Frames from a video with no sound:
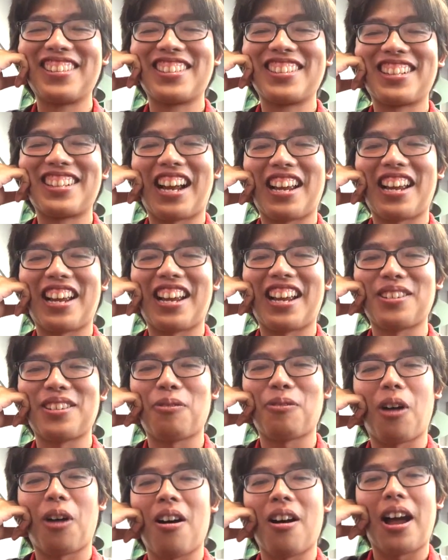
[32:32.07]
I see.
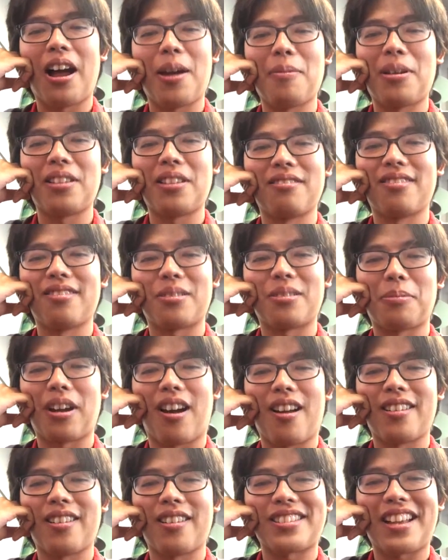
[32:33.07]
Well, I mean, to be
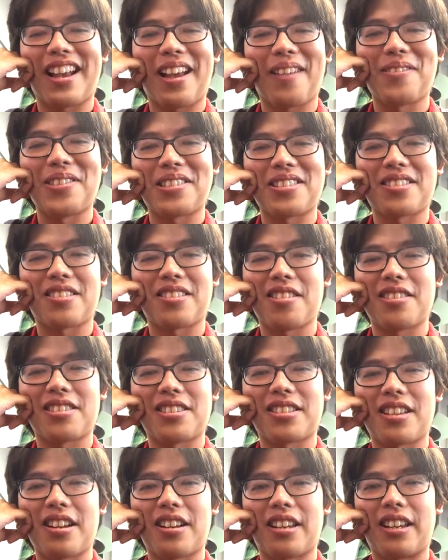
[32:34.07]
honest, I haven't started
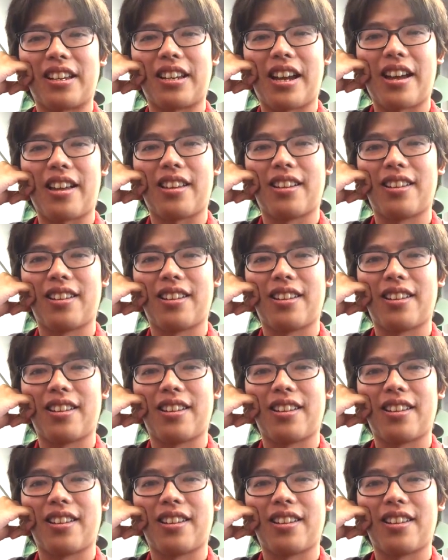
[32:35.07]
studying yet.